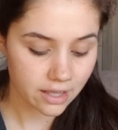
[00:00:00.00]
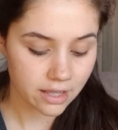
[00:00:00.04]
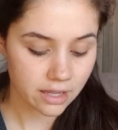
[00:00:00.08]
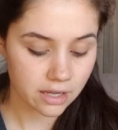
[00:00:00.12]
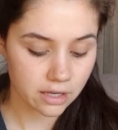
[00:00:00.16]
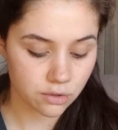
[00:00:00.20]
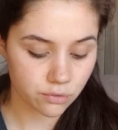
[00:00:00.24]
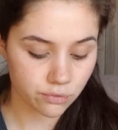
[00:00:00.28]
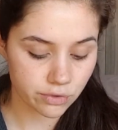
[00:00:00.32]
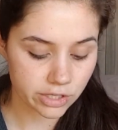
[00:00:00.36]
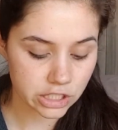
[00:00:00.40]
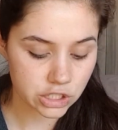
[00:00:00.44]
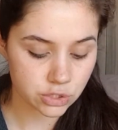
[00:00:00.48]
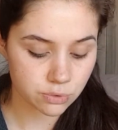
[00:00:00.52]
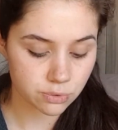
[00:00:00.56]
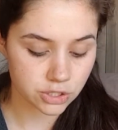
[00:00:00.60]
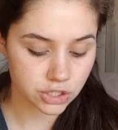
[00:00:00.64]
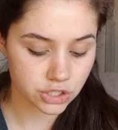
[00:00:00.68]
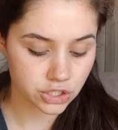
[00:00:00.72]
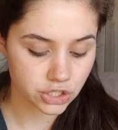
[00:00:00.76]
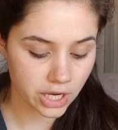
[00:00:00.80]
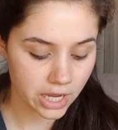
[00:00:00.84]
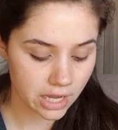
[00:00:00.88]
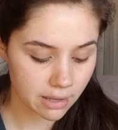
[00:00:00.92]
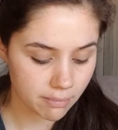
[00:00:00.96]
Enriched with
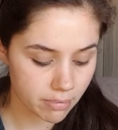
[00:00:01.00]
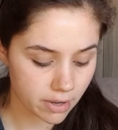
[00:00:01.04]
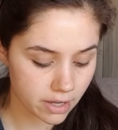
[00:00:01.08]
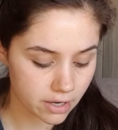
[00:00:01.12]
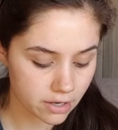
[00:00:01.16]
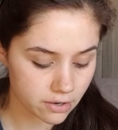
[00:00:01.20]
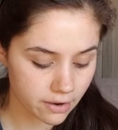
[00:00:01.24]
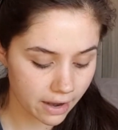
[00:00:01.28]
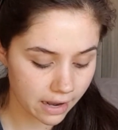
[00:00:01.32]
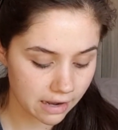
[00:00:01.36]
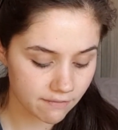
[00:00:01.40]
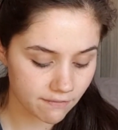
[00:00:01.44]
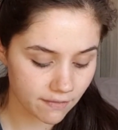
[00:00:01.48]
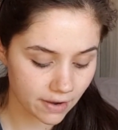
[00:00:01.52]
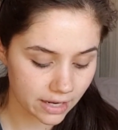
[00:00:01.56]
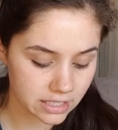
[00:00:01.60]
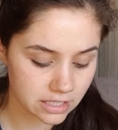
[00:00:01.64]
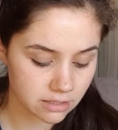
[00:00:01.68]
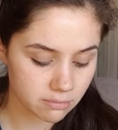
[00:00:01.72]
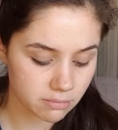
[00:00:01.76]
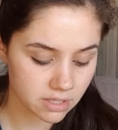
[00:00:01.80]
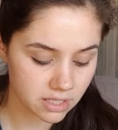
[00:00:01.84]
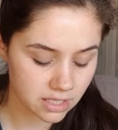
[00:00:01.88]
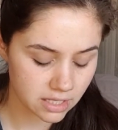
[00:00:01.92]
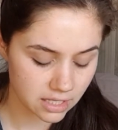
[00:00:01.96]
shea butter and
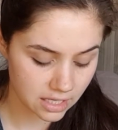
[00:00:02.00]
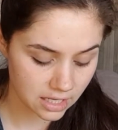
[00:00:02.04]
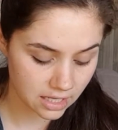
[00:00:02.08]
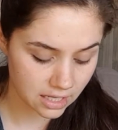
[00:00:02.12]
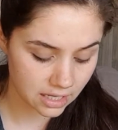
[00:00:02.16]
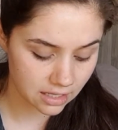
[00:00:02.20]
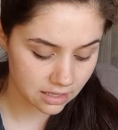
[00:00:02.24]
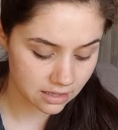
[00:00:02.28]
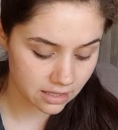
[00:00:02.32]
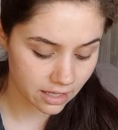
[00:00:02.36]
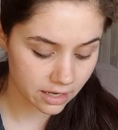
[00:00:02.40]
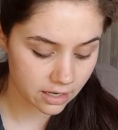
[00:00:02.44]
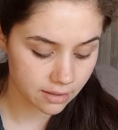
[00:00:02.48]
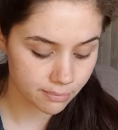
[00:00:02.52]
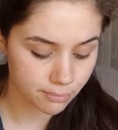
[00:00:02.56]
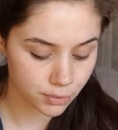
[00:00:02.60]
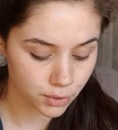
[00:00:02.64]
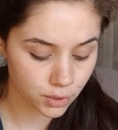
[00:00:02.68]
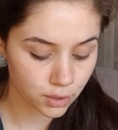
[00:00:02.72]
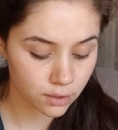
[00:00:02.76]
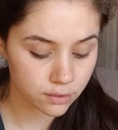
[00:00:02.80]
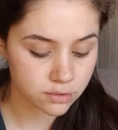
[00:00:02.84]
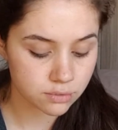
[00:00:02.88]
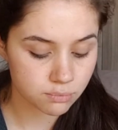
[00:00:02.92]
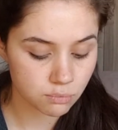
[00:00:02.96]
vitamin E that
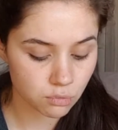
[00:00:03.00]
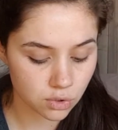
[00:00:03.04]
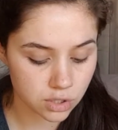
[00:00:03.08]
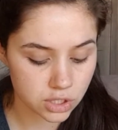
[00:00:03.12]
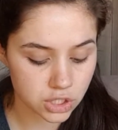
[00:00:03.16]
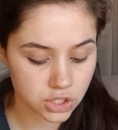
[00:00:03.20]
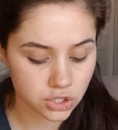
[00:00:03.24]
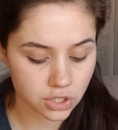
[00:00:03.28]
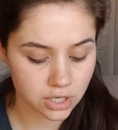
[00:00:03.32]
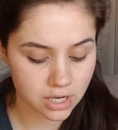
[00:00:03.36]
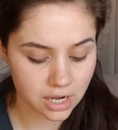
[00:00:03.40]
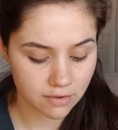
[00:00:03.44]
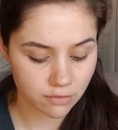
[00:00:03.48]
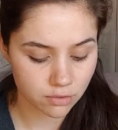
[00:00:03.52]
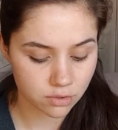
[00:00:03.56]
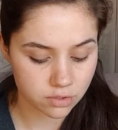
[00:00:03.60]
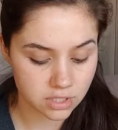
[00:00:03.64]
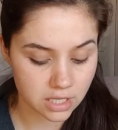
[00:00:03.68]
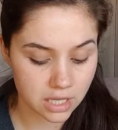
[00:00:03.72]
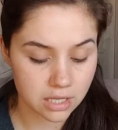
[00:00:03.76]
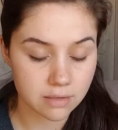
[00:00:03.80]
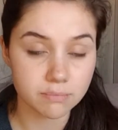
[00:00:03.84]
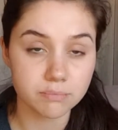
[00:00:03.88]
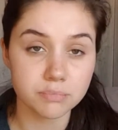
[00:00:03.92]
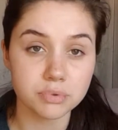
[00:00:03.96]
improves moisture levels
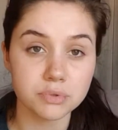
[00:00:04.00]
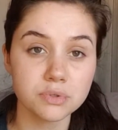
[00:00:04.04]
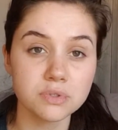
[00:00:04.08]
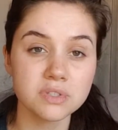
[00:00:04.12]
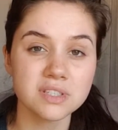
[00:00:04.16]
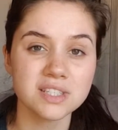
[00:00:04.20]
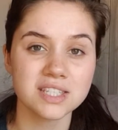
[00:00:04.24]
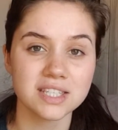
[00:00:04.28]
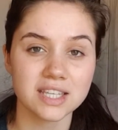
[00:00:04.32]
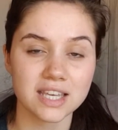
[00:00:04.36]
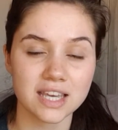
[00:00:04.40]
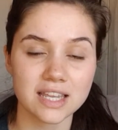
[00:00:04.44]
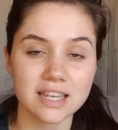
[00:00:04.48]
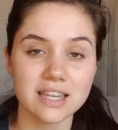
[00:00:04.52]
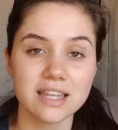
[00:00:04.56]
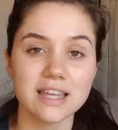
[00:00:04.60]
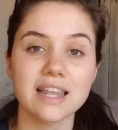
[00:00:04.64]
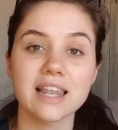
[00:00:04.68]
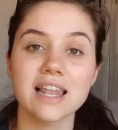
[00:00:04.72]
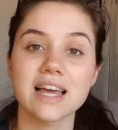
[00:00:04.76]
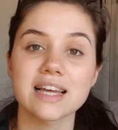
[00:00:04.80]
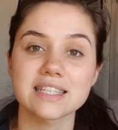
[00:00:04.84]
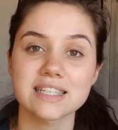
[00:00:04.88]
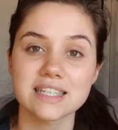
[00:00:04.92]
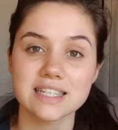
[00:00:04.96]
and boosts skin
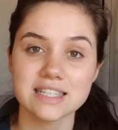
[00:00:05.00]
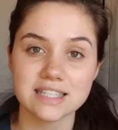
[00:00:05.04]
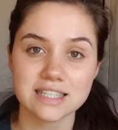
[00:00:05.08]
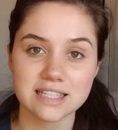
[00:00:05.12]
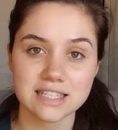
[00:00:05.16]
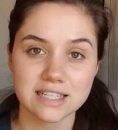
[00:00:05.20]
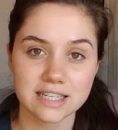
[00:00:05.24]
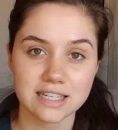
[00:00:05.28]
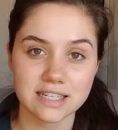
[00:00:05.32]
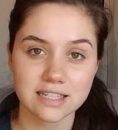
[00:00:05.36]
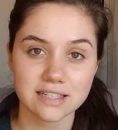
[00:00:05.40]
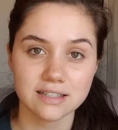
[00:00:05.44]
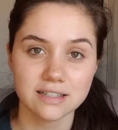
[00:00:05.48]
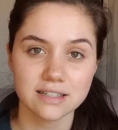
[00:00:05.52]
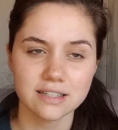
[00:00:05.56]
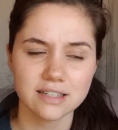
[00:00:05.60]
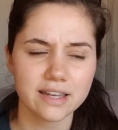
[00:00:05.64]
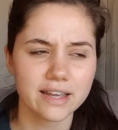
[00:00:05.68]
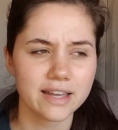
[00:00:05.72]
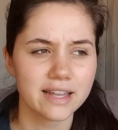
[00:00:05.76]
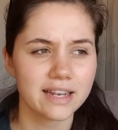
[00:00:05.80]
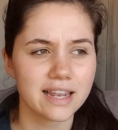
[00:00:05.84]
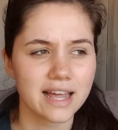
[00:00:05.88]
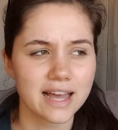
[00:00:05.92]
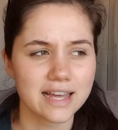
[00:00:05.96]
elasticity."
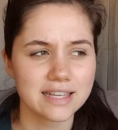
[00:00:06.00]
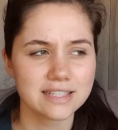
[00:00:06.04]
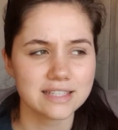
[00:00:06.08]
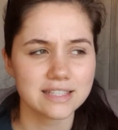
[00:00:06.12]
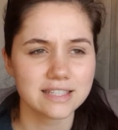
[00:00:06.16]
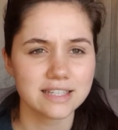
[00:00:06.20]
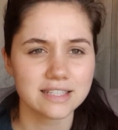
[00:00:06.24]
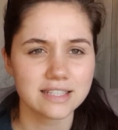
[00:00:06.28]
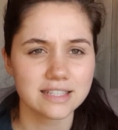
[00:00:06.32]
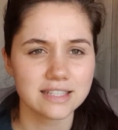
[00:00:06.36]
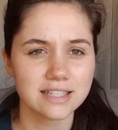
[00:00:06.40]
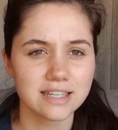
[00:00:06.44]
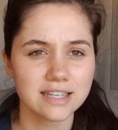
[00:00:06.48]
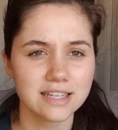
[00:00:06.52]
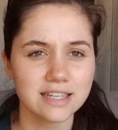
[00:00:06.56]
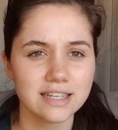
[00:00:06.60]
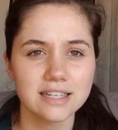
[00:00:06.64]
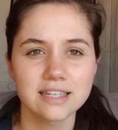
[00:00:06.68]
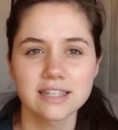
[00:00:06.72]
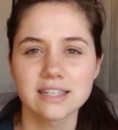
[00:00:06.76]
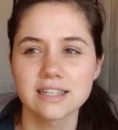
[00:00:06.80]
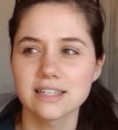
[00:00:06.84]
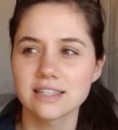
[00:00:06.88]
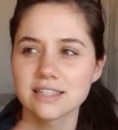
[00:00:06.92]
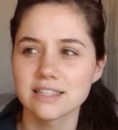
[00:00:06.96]
Elasticity?